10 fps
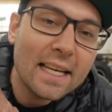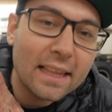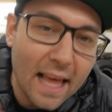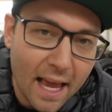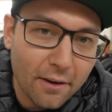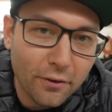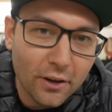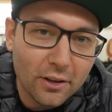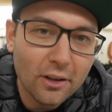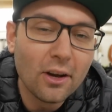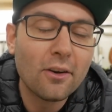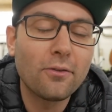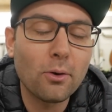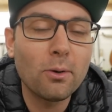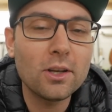thankful
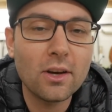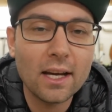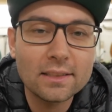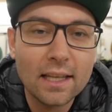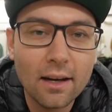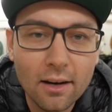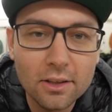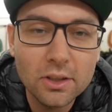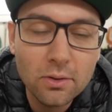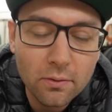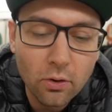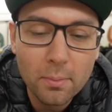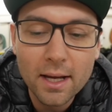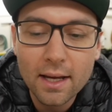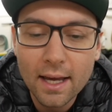for what you guys are doing for
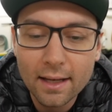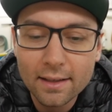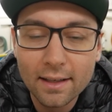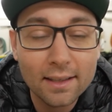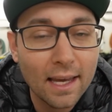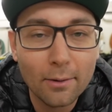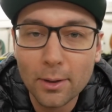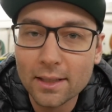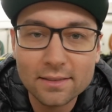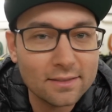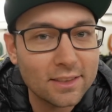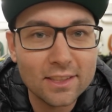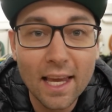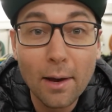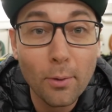me, and can't wait.
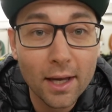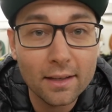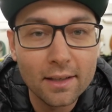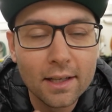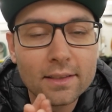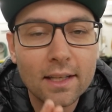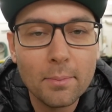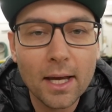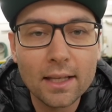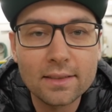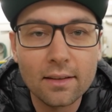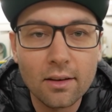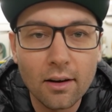Just can't wait to get my hands on the car.